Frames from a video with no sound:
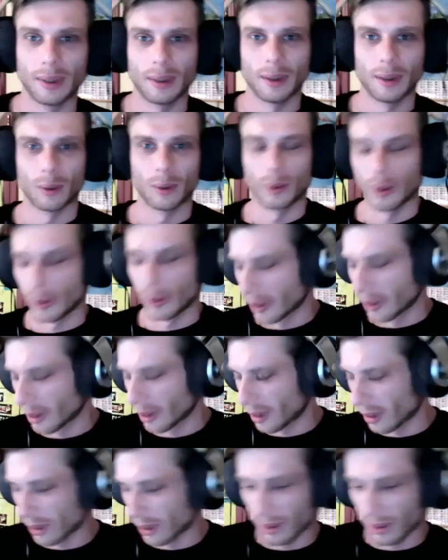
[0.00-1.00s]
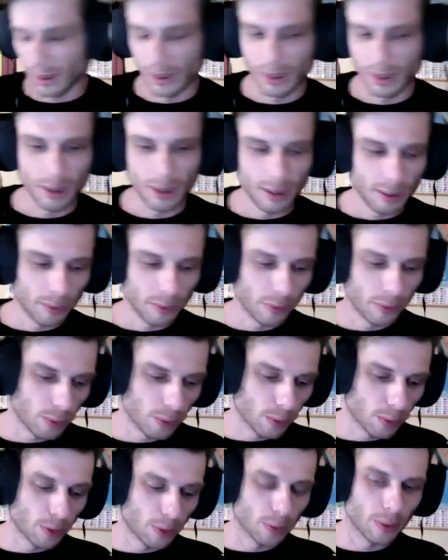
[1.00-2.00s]
Well, Gideon, the
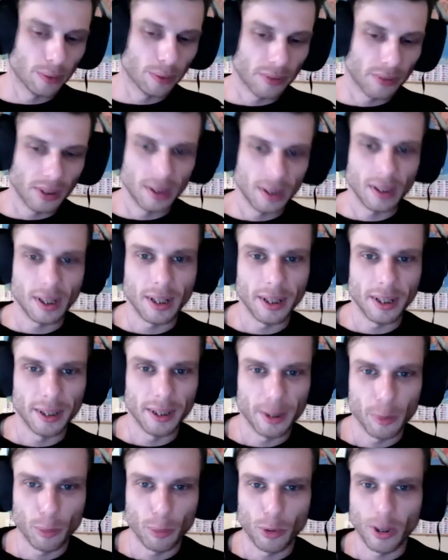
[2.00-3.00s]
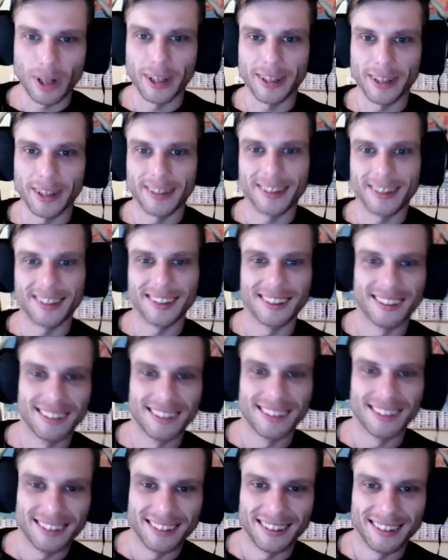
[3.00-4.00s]
future of design is bright.
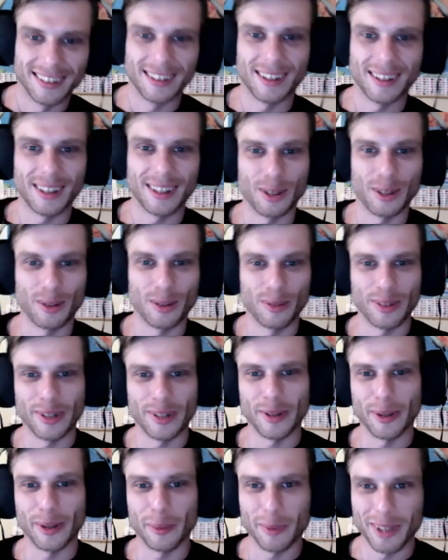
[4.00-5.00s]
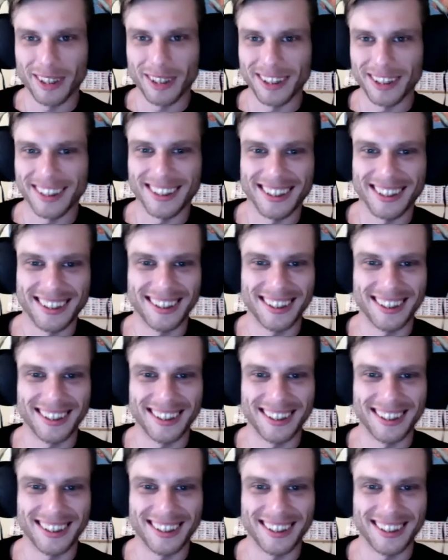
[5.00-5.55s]
Thank you very much.